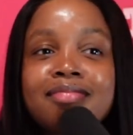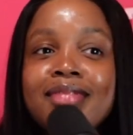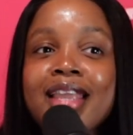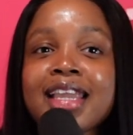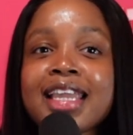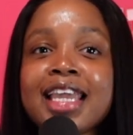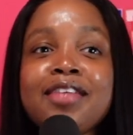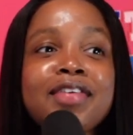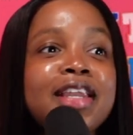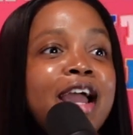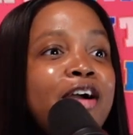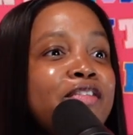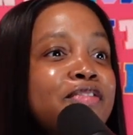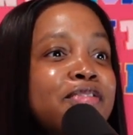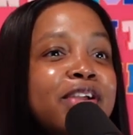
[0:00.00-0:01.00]
giving
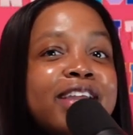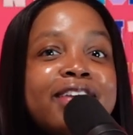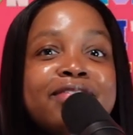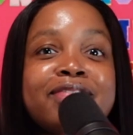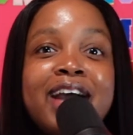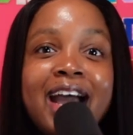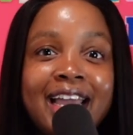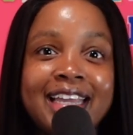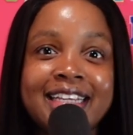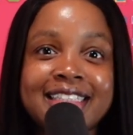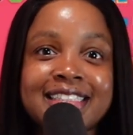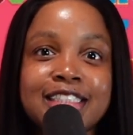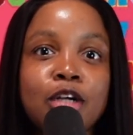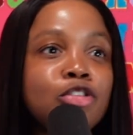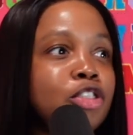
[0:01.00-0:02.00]
out free advice?
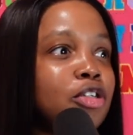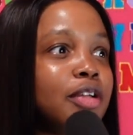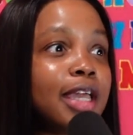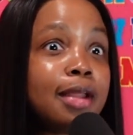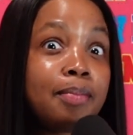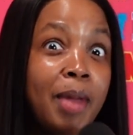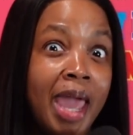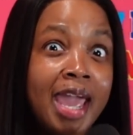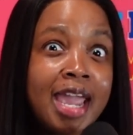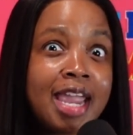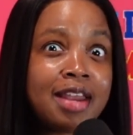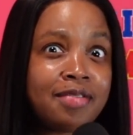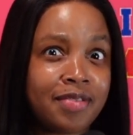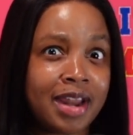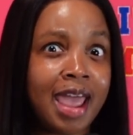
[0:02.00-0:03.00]
Don't you get paid
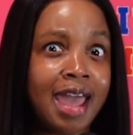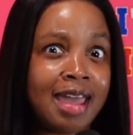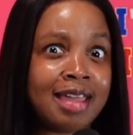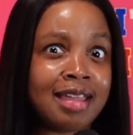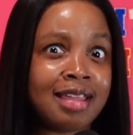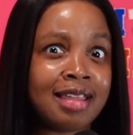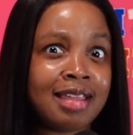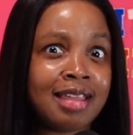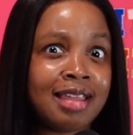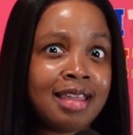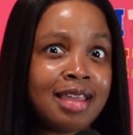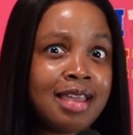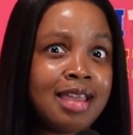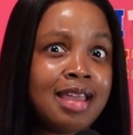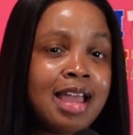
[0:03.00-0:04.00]
for that?
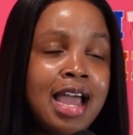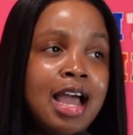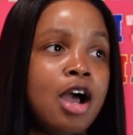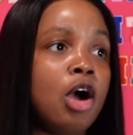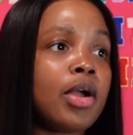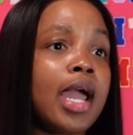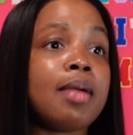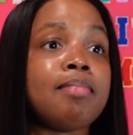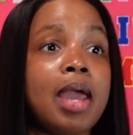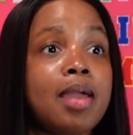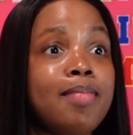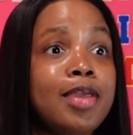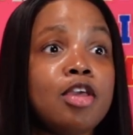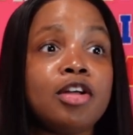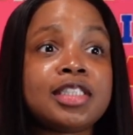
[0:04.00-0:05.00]
Okay, maybe
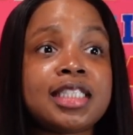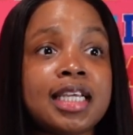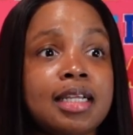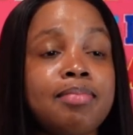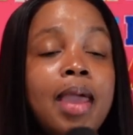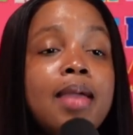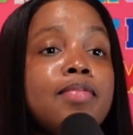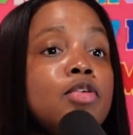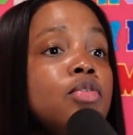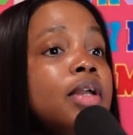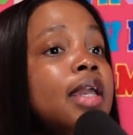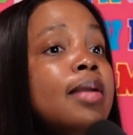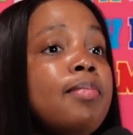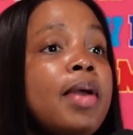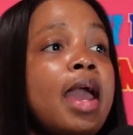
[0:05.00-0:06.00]
you
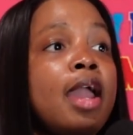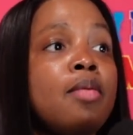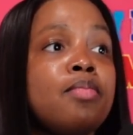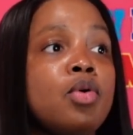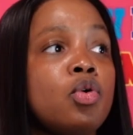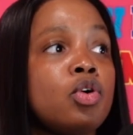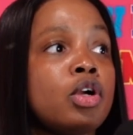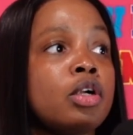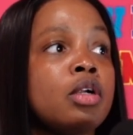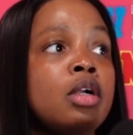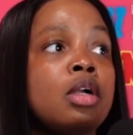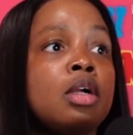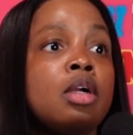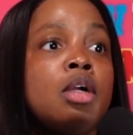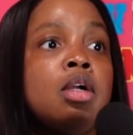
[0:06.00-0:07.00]
getting paid more
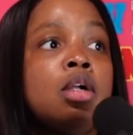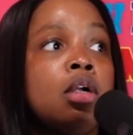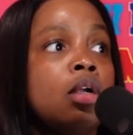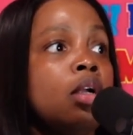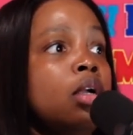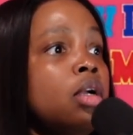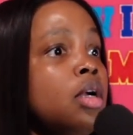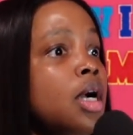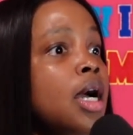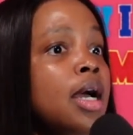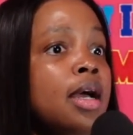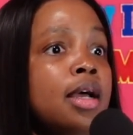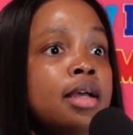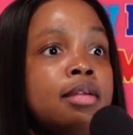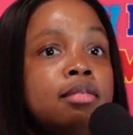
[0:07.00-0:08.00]

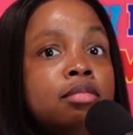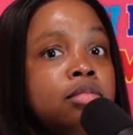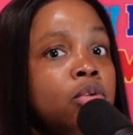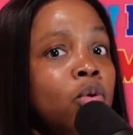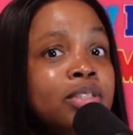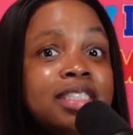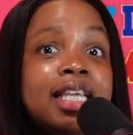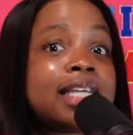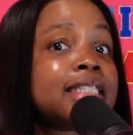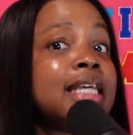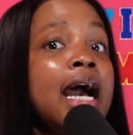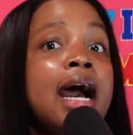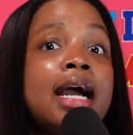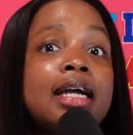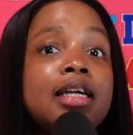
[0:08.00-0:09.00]
on
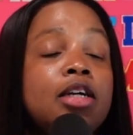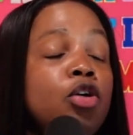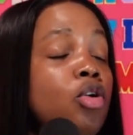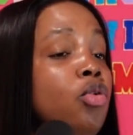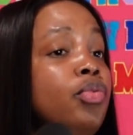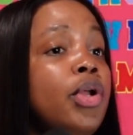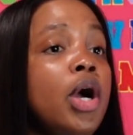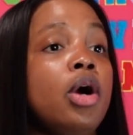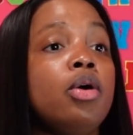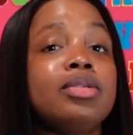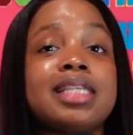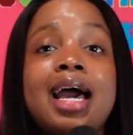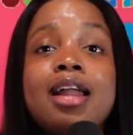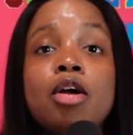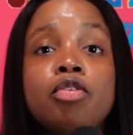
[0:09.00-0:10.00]
TikTok. Who knows?
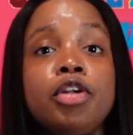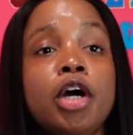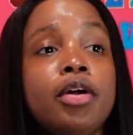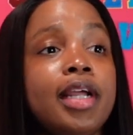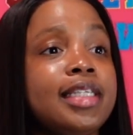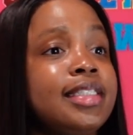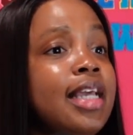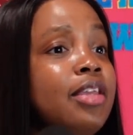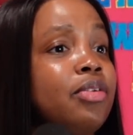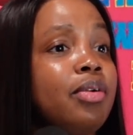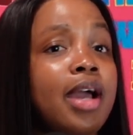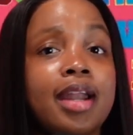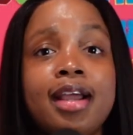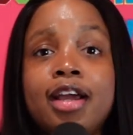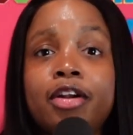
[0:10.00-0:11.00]
I don't know. They say you
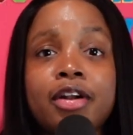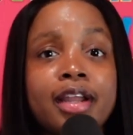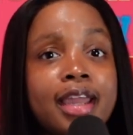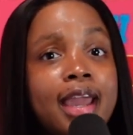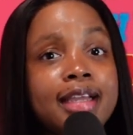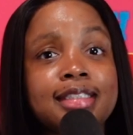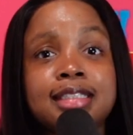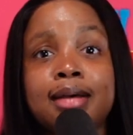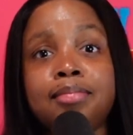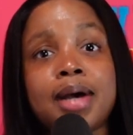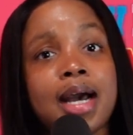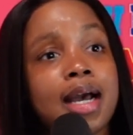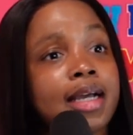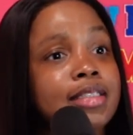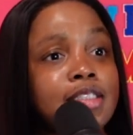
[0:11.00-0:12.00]
got 100K some
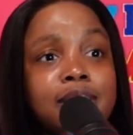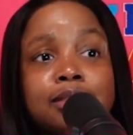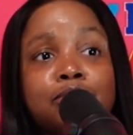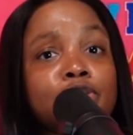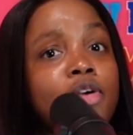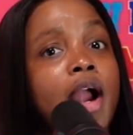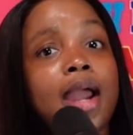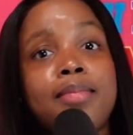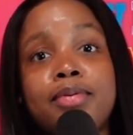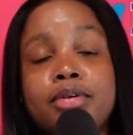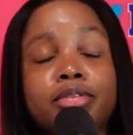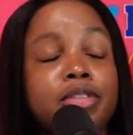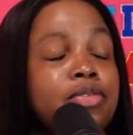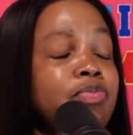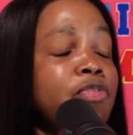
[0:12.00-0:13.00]
odd
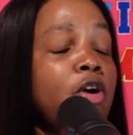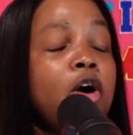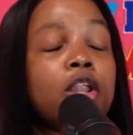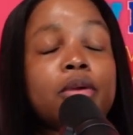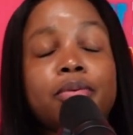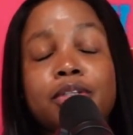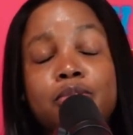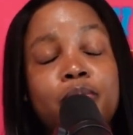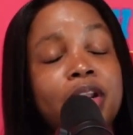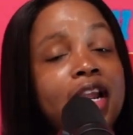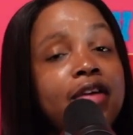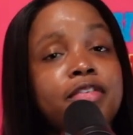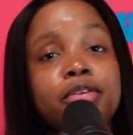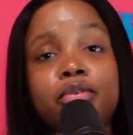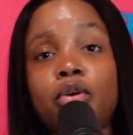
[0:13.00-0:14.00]
subscribers, followers,
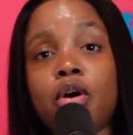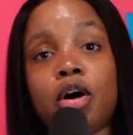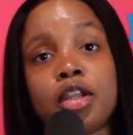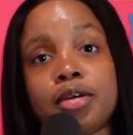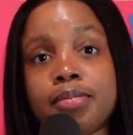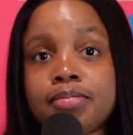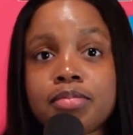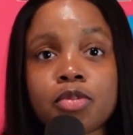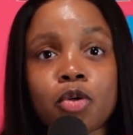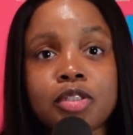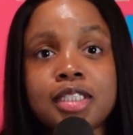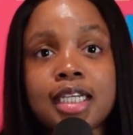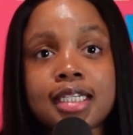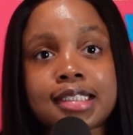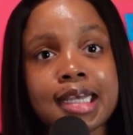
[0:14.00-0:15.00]
whatever you call them on
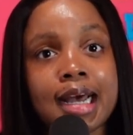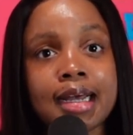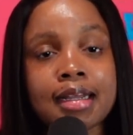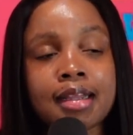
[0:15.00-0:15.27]
TikTok.